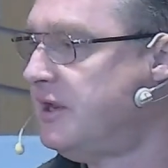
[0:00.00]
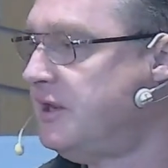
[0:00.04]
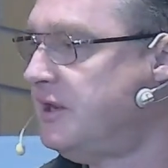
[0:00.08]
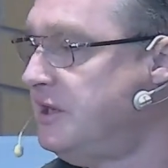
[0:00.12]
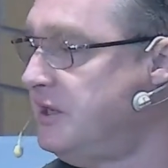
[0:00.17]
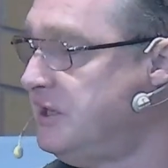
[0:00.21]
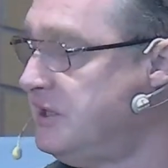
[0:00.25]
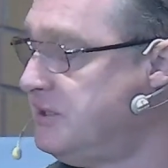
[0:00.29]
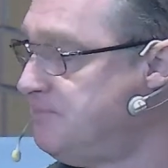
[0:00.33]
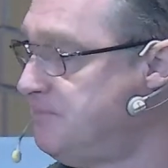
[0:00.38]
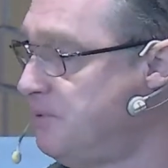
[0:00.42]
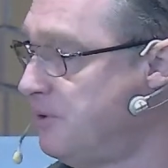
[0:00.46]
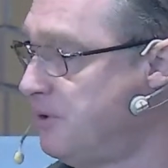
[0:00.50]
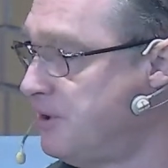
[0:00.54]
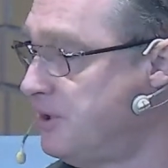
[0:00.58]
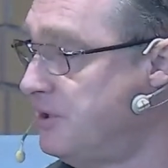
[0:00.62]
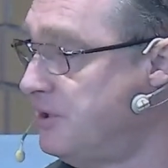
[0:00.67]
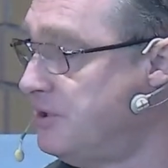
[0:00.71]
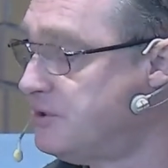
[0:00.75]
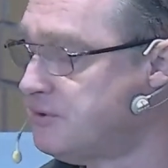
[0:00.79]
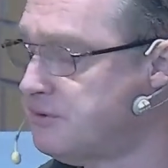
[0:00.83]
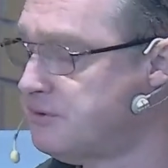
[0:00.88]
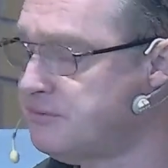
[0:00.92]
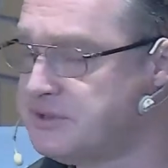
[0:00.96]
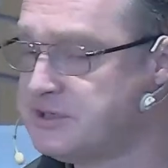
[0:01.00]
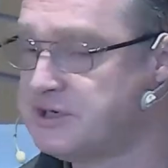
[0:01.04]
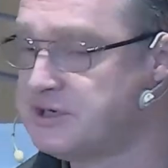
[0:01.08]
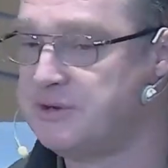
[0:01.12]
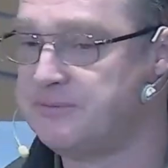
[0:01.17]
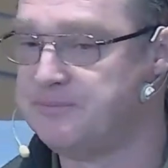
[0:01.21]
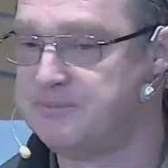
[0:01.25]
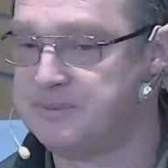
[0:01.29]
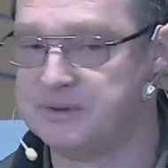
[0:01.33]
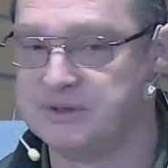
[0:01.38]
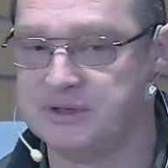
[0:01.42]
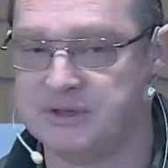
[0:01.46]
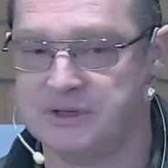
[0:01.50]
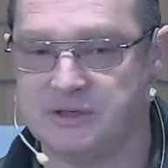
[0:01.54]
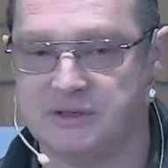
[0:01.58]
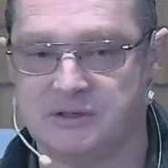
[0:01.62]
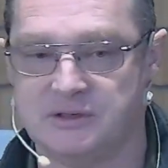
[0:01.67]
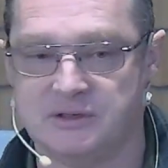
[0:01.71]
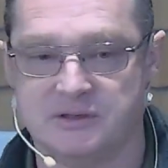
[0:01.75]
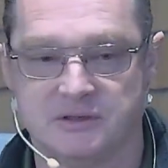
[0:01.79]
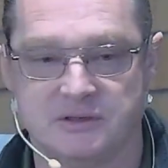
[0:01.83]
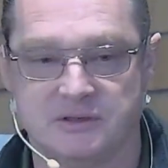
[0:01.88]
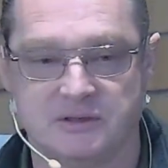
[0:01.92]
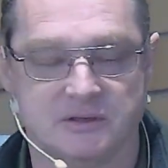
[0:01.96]
that his body has also
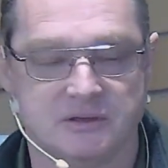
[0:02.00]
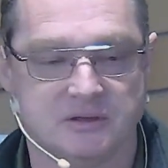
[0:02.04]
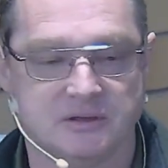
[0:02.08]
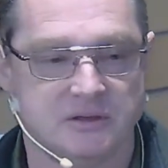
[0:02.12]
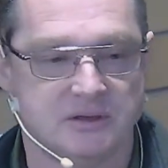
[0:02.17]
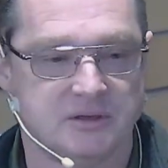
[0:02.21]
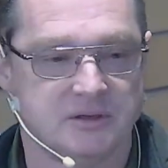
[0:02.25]
been